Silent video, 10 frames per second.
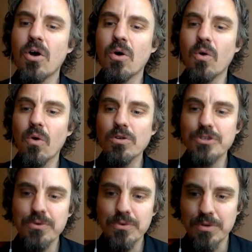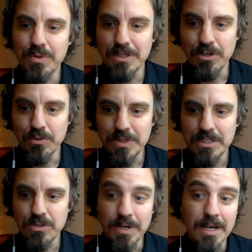all you who in your
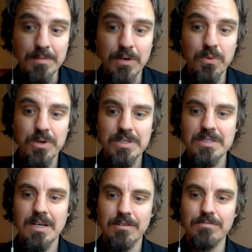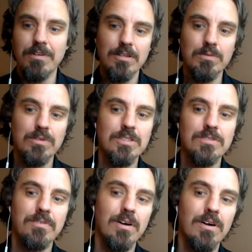wish to hear my words have followed
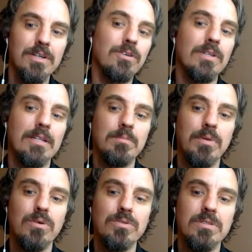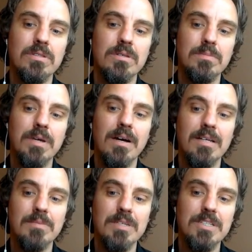thus far in your little boat
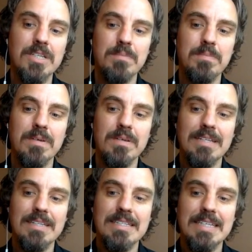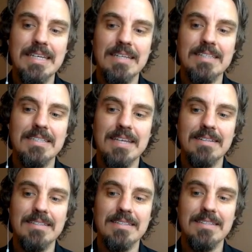behind my ship that singing
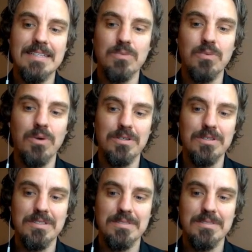sails these waters.